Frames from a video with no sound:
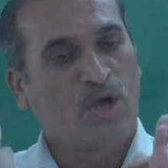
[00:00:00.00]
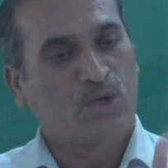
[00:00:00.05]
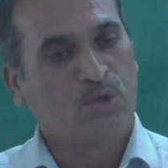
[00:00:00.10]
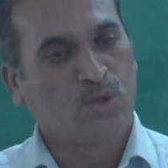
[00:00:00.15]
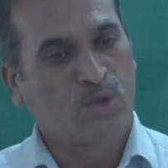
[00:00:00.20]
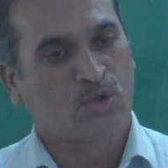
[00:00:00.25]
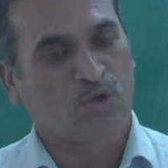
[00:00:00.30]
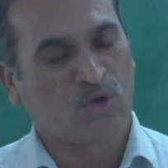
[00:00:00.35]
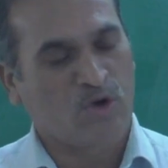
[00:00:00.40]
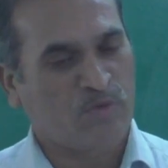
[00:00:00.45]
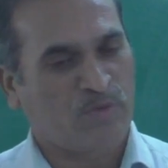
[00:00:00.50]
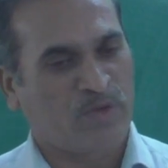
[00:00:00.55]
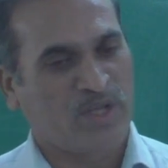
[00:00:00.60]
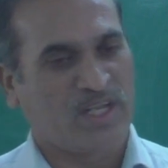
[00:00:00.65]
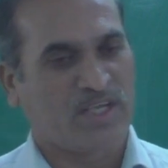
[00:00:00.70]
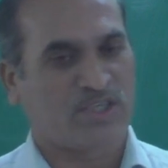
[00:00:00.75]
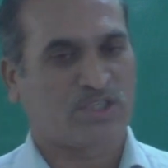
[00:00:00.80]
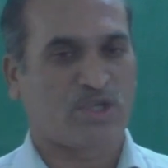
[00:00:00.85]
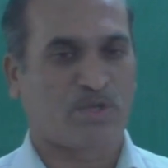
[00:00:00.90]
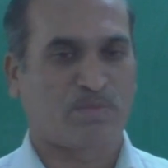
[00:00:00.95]

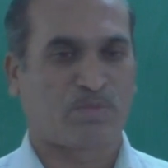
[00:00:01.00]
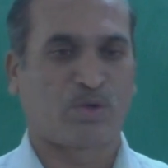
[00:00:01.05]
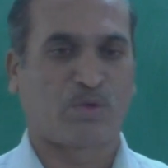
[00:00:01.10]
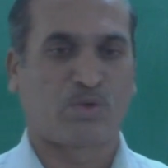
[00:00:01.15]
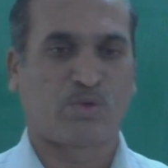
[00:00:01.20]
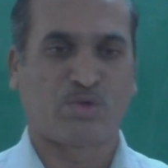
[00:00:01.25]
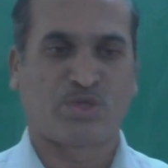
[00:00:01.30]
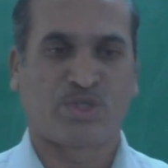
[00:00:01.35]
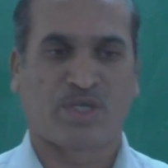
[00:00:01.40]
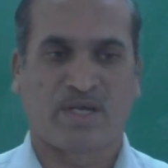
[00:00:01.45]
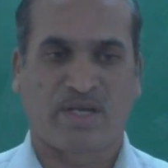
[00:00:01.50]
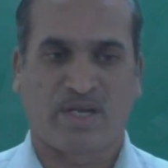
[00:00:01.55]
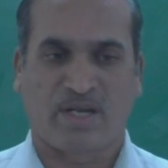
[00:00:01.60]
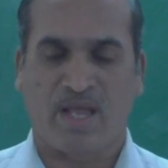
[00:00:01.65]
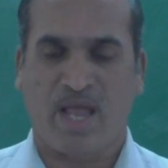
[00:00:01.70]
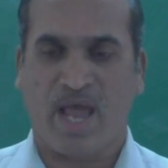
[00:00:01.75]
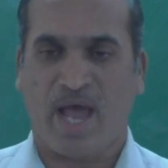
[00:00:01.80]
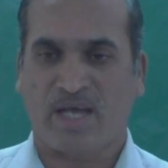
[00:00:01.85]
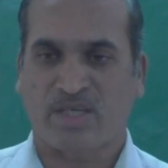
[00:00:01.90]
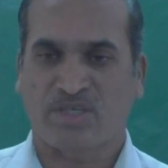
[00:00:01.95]
Nucleophilic substitution
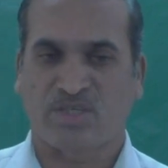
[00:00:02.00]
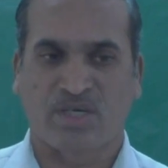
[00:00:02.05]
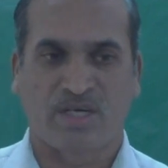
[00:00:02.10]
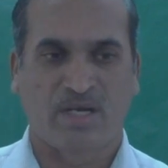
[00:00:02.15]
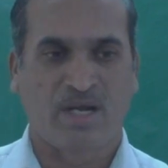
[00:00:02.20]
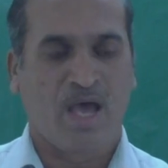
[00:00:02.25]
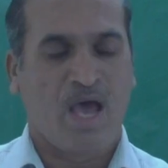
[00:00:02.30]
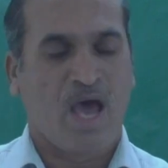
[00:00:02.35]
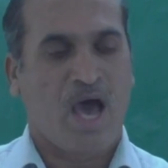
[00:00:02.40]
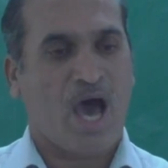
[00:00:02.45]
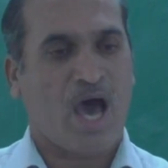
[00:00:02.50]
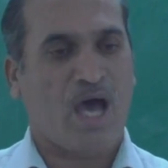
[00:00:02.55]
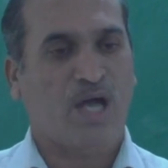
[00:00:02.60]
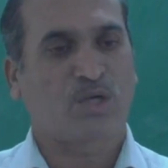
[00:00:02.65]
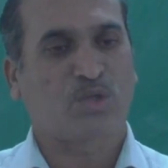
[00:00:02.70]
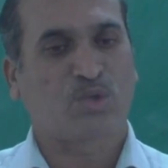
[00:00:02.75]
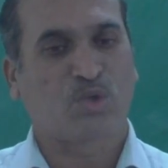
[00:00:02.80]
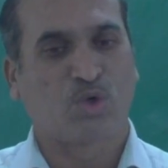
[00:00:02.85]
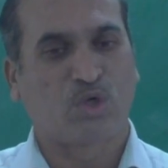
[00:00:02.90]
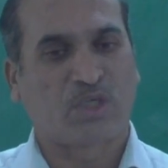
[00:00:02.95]
reaction
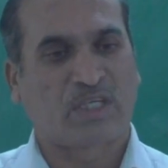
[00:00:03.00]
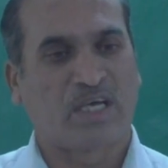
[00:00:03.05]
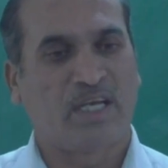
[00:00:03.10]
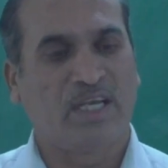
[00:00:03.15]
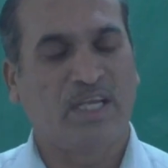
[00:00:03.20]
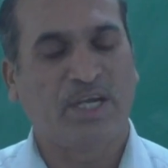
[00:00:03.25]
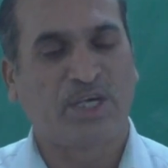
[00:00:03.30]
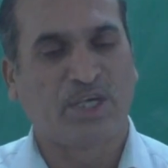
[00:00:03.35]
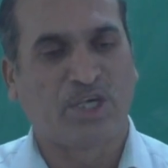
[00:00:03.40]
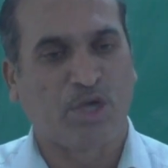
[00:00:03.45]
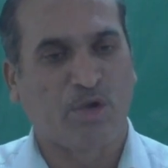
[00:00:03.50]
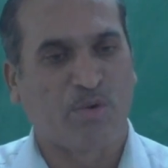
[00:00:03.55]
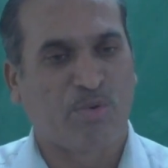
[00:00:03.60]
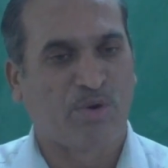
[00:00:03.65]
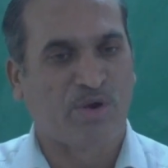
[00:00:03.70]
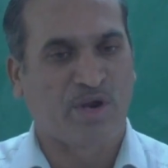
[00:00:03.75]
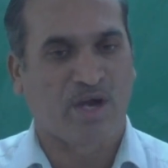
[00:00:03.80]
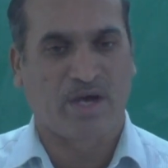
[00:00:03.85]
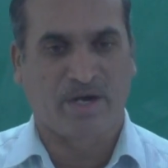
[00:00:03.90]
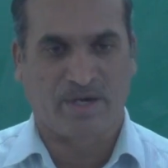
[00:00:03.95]
are totally
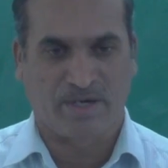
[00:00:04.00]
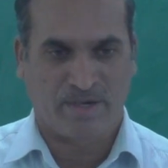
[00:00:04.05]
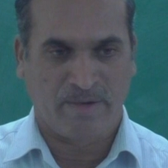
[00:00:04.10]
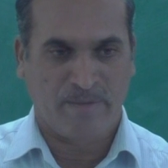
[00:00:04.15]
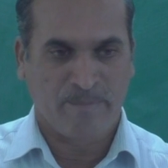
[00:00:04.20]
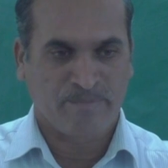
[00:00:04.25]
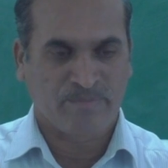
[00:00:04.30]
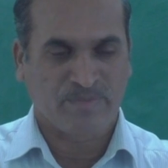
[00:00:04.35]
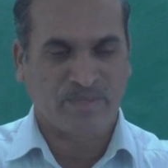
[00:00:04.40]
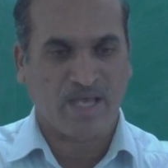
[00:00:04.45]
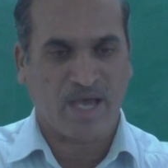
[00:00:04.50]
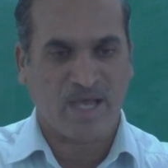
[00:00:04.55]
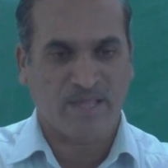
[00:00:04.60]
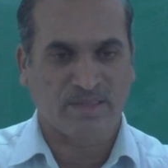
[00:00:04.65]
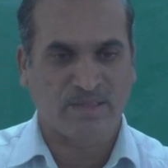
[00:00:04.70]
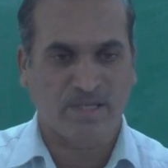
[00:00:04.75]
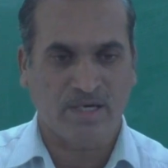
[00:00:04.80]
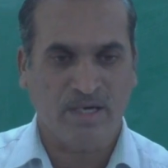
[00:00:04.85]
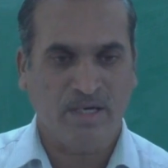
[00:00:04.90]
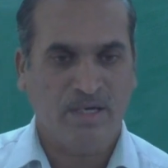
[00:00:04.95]
different
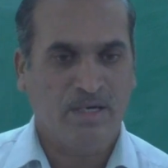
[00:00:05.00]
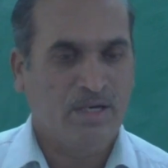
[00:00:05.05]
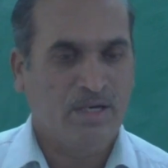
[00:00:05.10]
than the